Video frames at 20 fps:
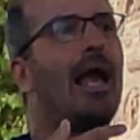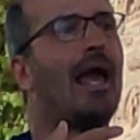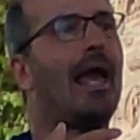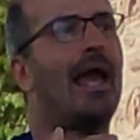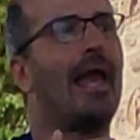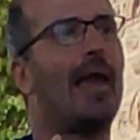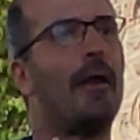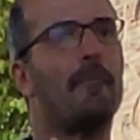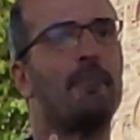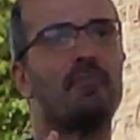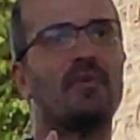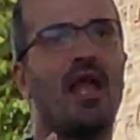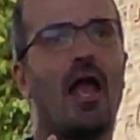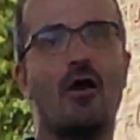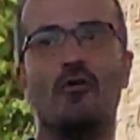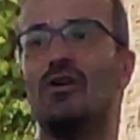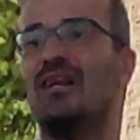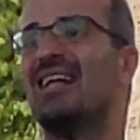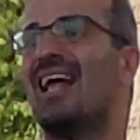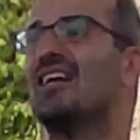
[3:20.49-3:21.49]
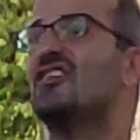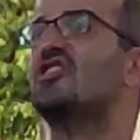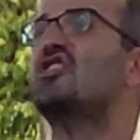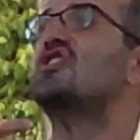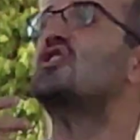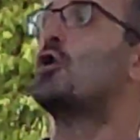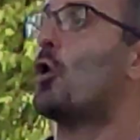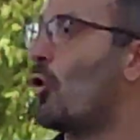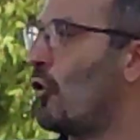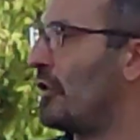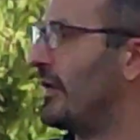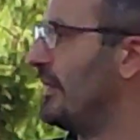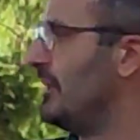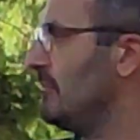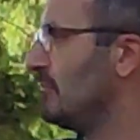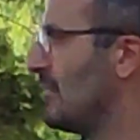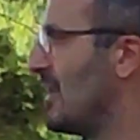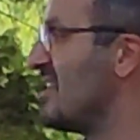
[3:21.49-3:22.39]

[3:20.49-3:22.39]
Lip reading: a really nice story,